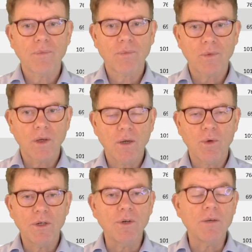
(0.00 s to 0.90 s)
Okay,
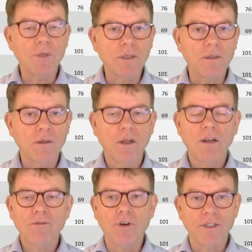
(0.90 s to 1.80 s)
what do I mean?
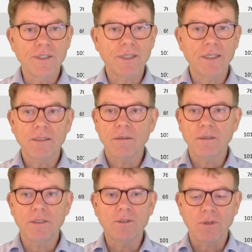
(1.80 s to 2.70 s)
For instance,
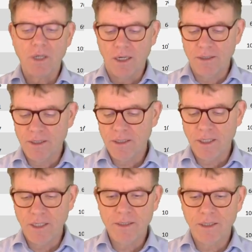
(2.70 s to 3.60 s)
history cleansing,
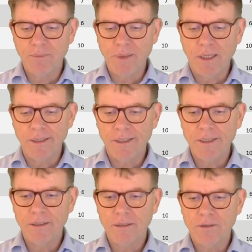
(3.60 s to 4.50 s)
it's typically
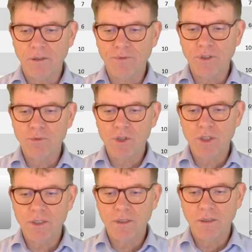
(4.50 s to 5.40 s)
something which is